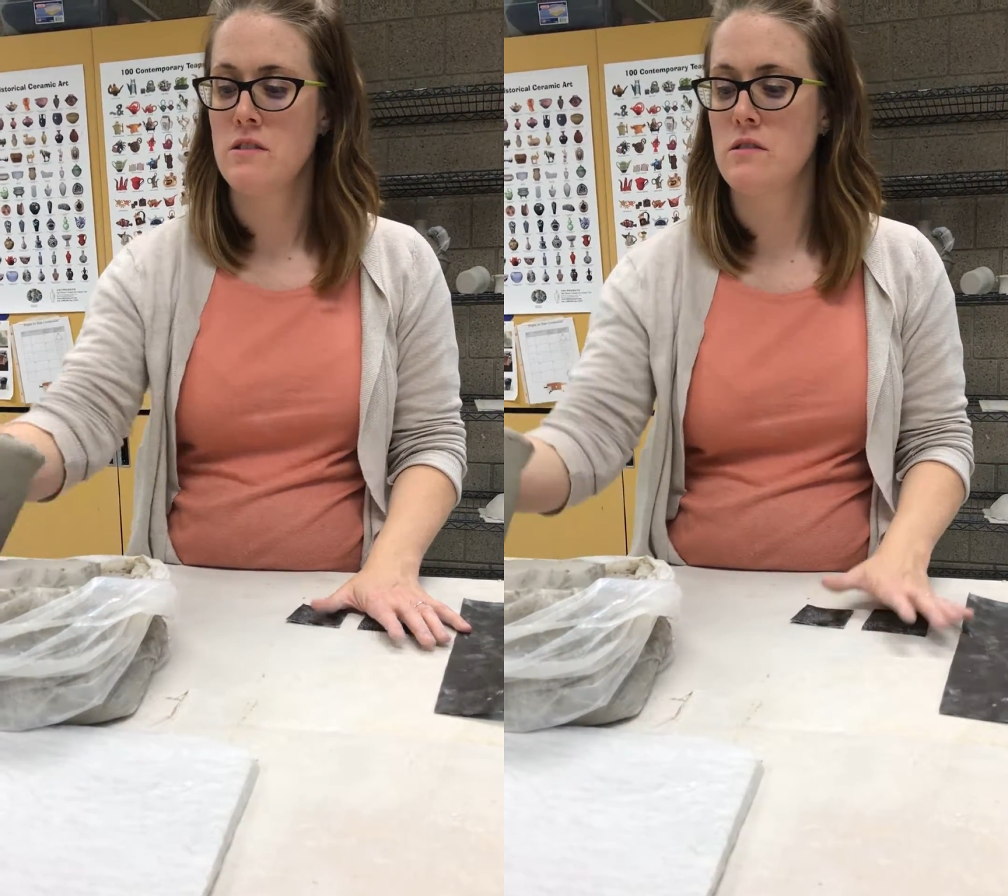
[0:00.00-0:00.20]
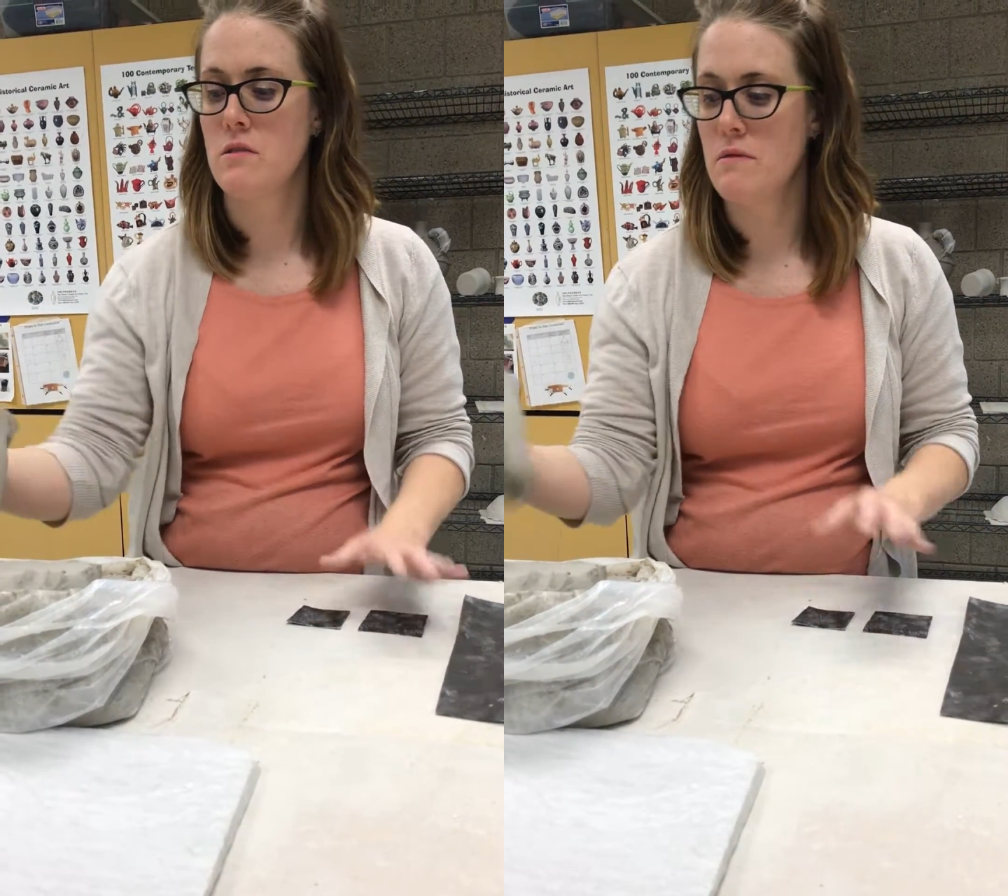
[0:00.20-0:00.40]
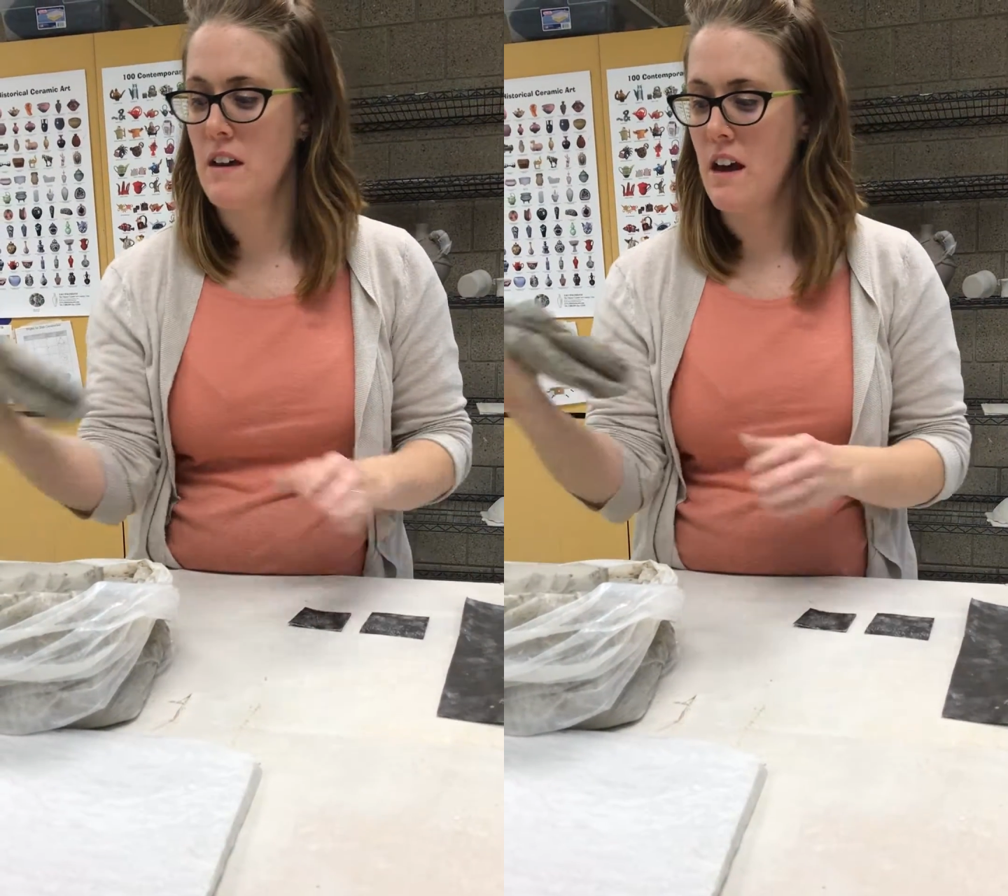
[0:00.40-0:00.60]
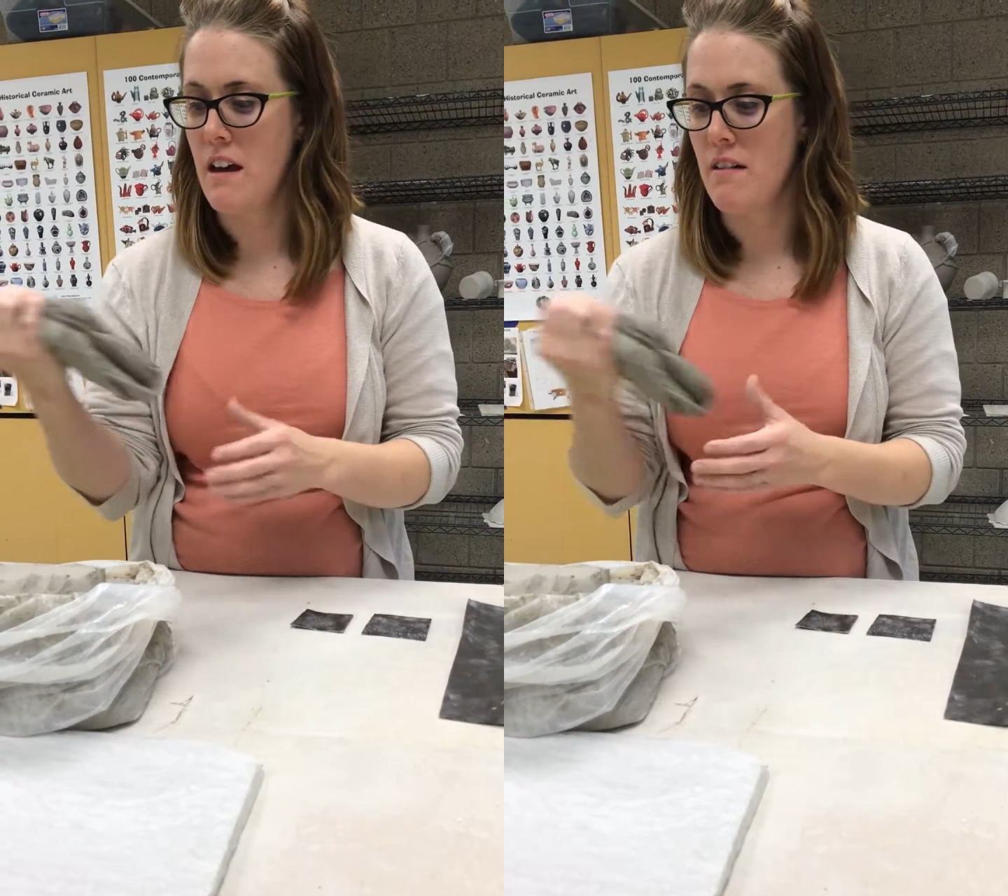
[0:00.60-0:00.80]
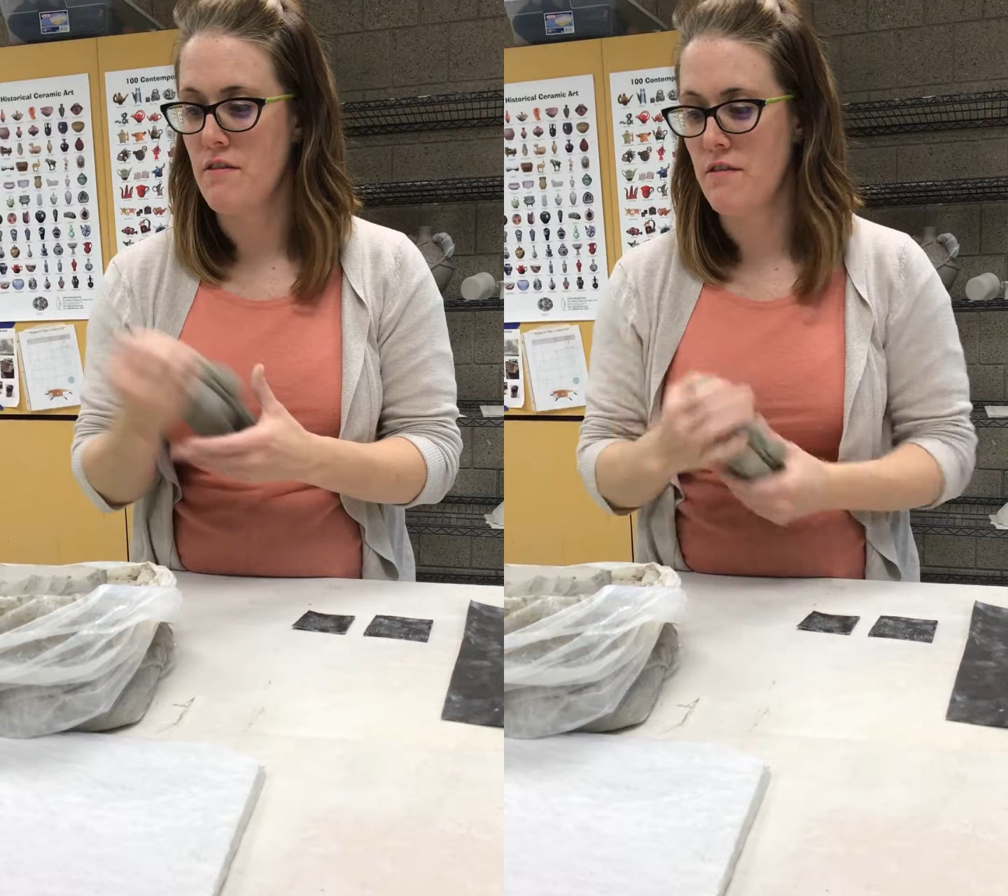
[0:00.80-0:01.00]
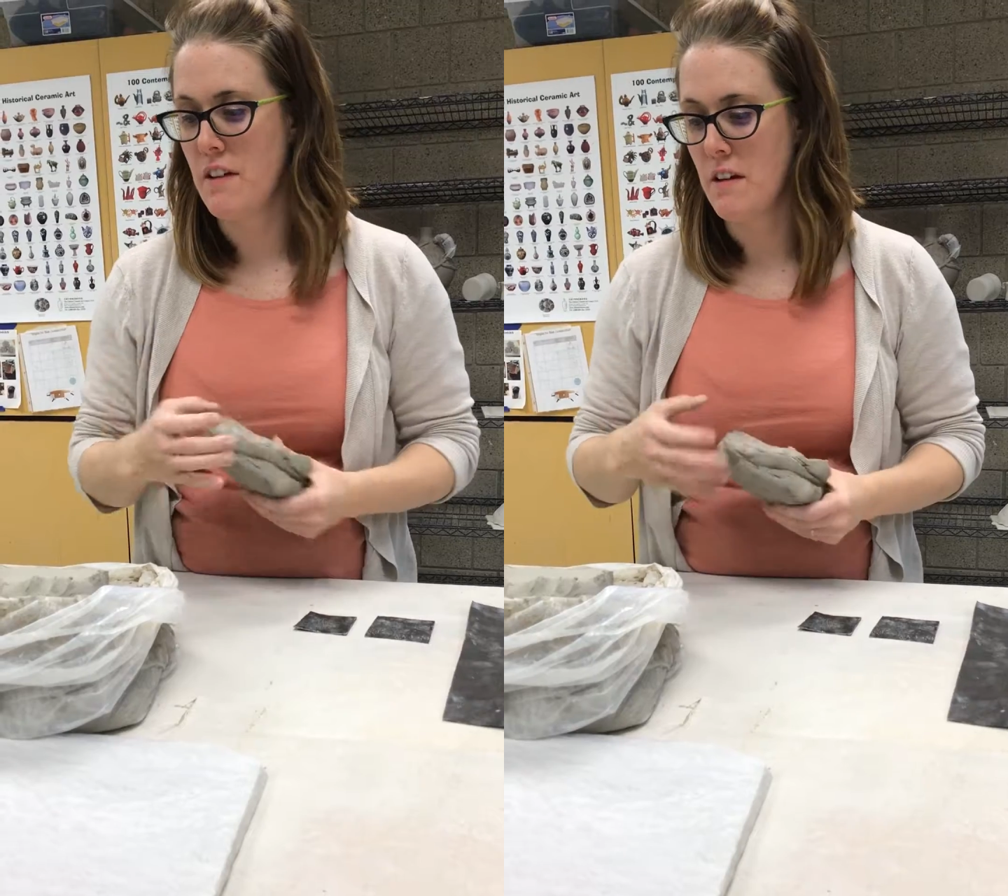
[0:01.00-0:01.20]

So we have